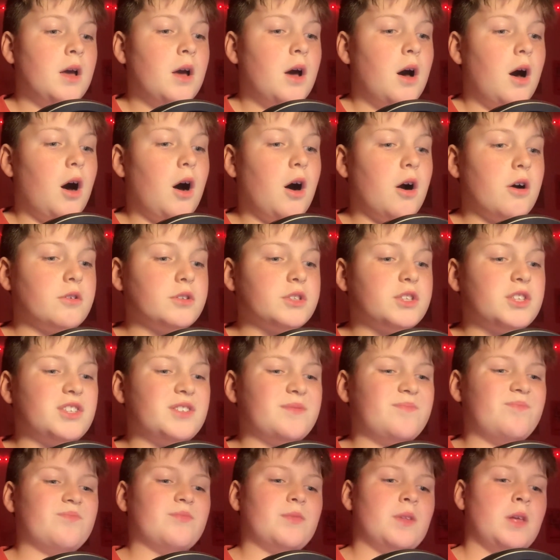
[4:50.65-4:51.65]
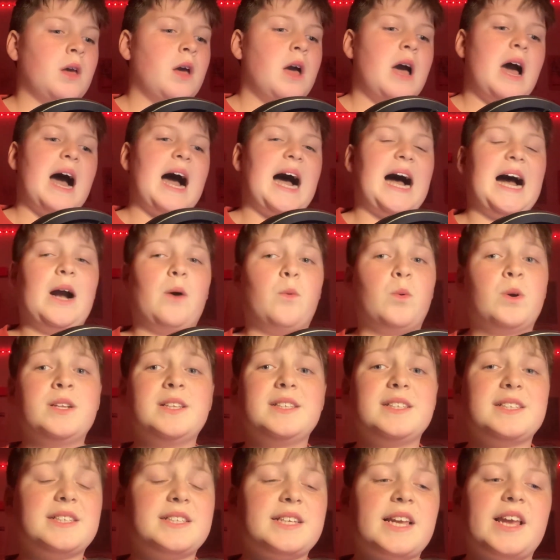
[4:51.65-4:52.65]
Hearts, I
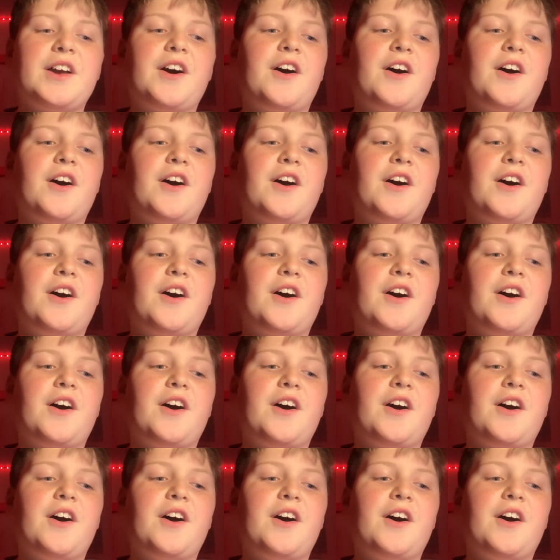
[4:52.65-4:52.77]
wouldn't say